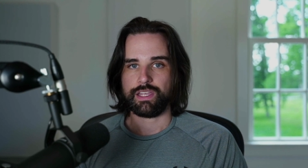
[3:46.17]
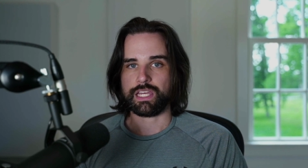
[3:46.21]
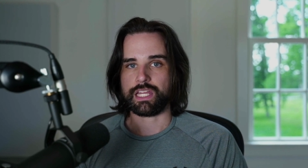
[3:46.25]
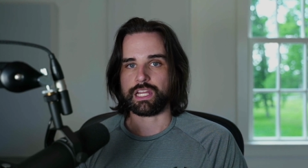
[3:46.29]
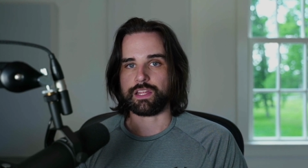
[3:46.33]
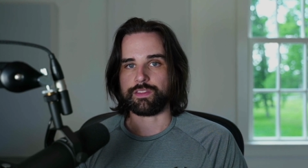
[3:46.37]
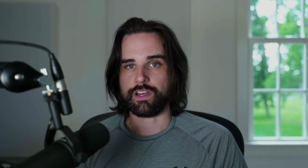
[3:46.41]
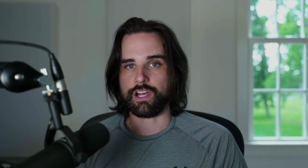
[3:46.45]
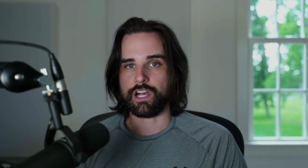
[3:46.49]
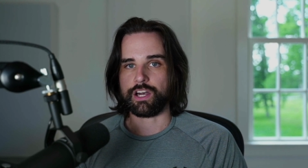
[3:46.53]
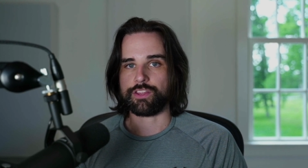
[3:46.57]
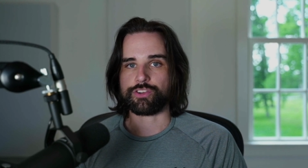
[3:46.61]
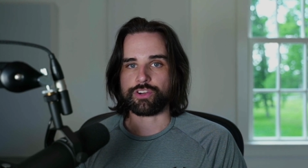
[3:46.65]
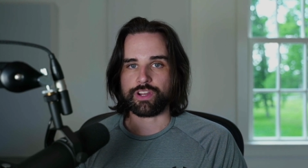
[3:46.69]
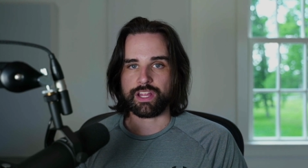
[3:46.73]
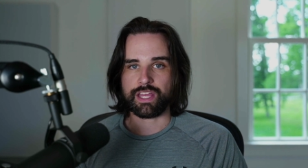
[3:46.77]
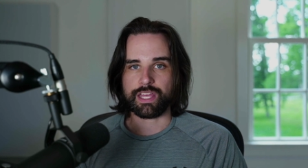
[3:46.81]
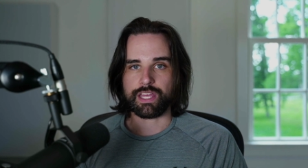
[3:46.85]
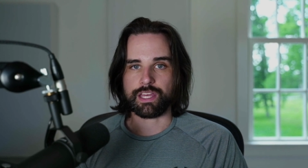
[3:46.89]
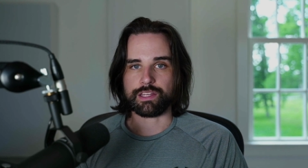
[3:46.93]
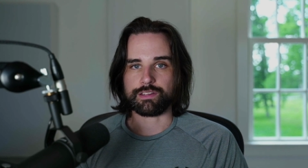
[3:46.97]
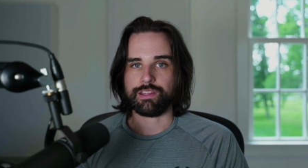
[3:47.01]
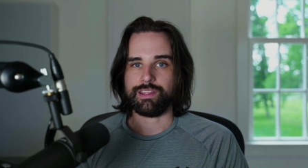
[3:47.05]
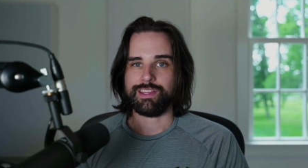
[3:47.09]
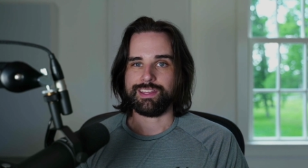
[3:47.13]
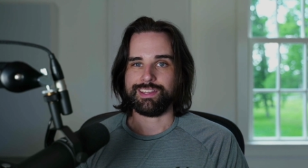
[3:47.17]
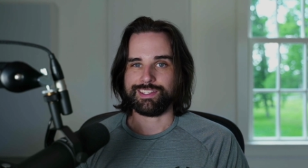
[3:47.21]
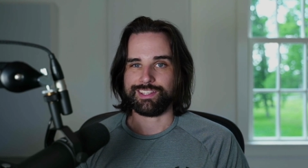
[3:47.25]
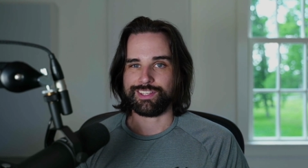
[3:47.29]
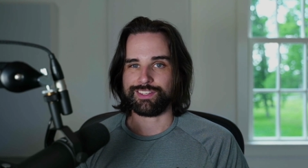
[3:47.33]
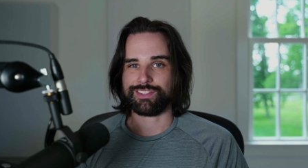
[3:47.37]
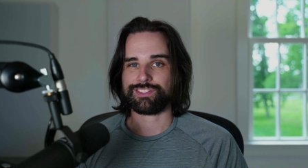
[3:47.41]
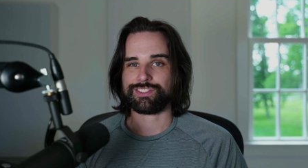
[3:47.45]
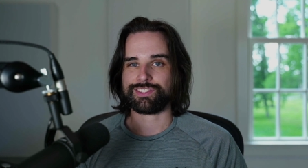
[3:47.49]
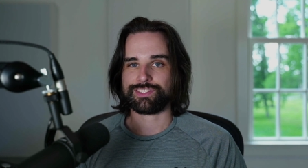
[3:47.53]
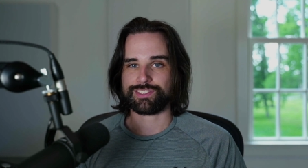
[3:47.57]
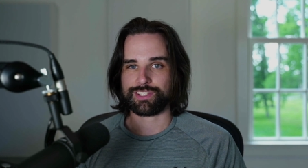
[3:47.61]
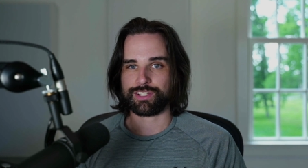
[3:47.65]
And on the other hand, it
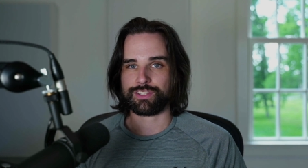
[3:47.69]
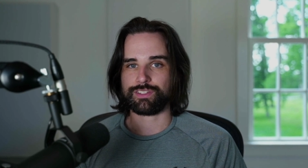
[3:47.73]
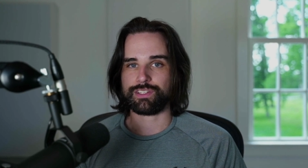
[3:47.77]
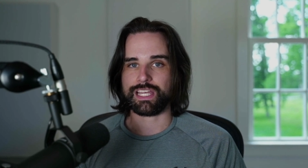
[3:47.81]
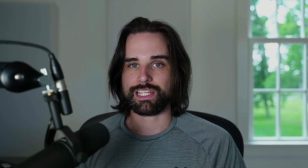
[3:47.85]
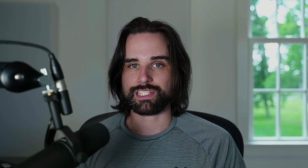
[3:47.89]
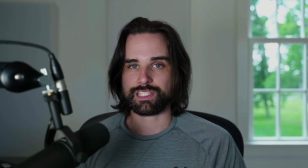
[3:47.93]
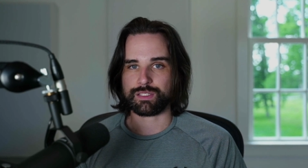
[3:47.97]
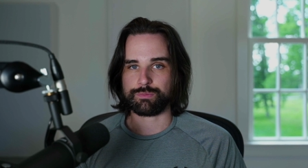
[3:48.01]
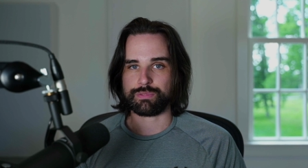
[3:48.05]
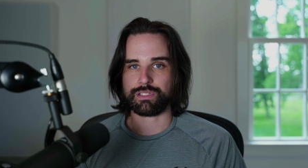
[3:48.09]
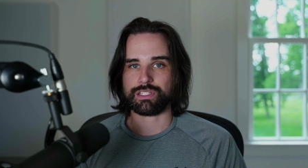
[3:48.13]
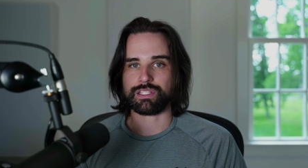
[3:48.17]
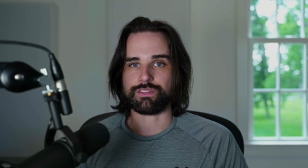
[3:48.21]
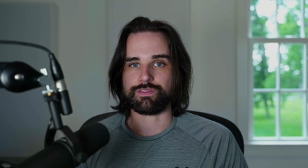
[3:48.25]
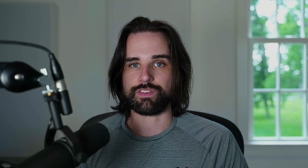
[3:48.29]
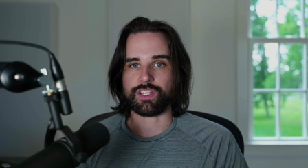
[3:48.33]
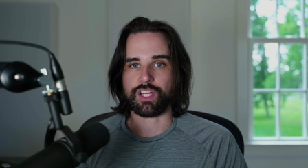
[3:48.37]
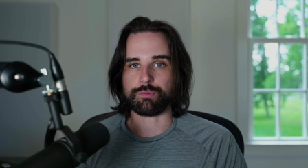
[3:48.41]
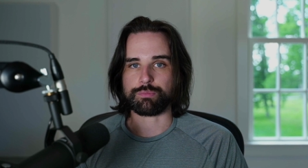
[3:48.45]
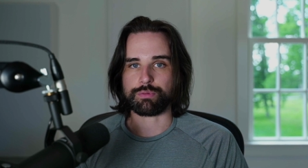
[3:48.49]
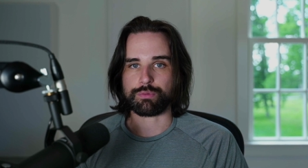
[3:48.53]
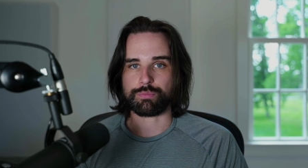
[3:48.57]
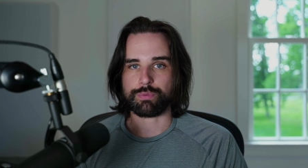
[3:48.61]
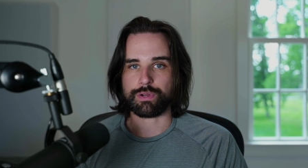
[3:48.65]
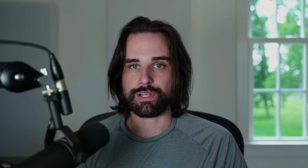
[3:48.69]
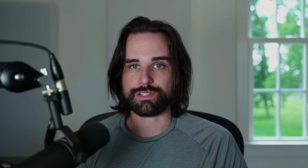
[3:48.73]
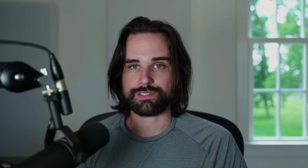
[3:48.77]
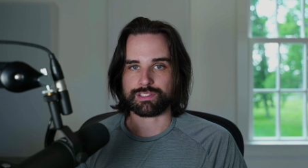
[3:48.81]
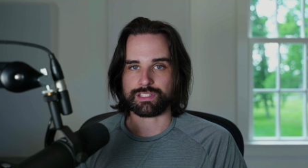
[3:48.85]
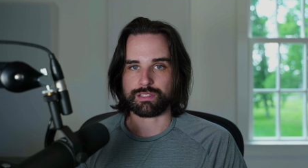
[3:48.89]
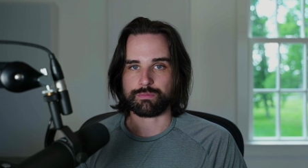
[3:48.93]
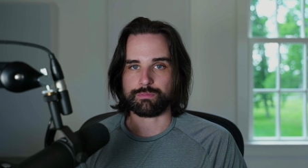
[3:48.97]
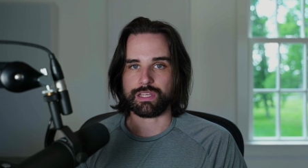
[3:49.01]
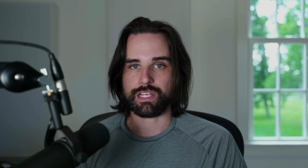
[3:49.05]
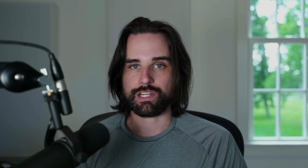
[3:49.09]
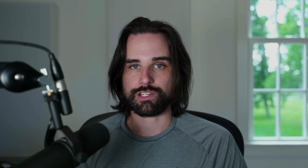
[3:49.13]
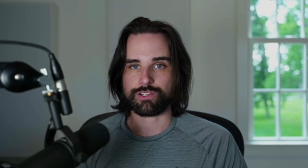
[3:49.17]
still has to be a developer present
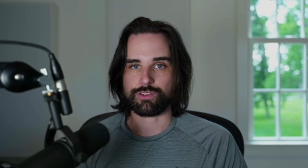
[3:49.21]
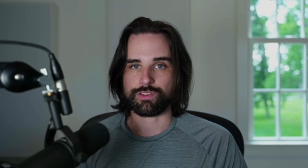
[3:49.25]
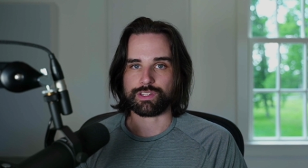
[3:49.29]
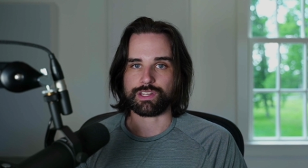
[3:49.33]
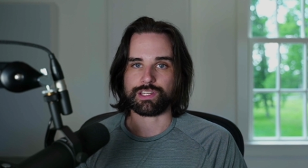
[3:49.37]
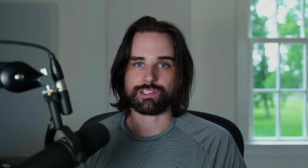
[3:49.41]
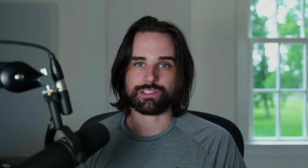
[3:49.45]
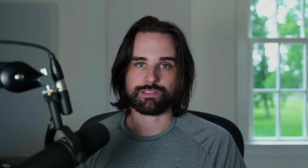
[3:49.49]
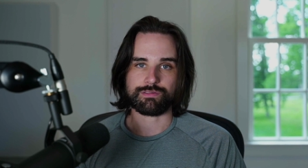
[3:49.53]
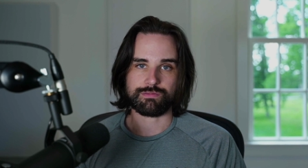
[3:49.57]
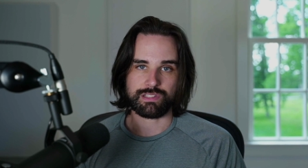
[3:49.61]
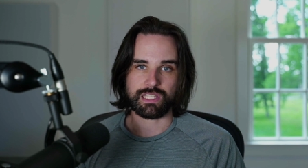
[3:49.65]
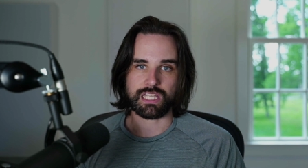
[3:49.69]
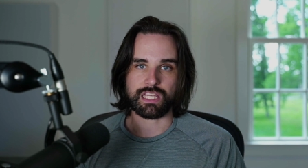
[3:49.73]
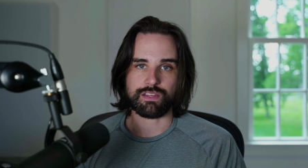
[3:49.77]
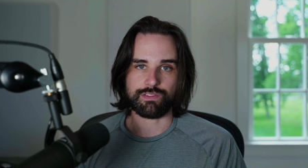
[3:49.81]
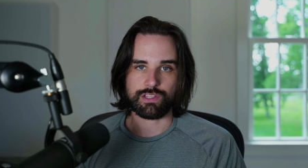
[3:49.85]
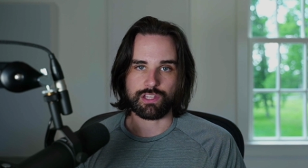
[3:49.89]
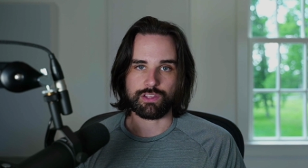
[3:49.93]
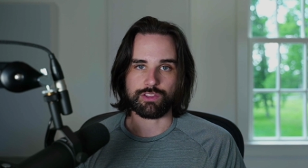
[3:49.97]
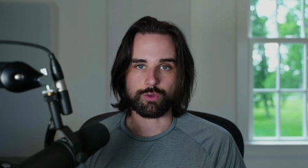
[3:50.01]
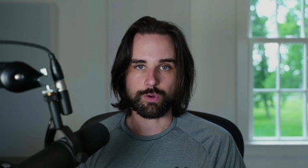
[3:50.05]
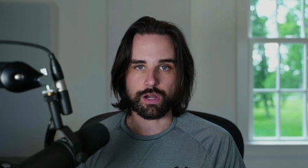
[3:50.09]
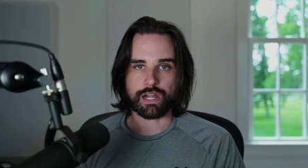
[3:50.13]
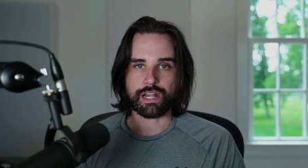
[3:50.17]
to make sure that it's giving you the right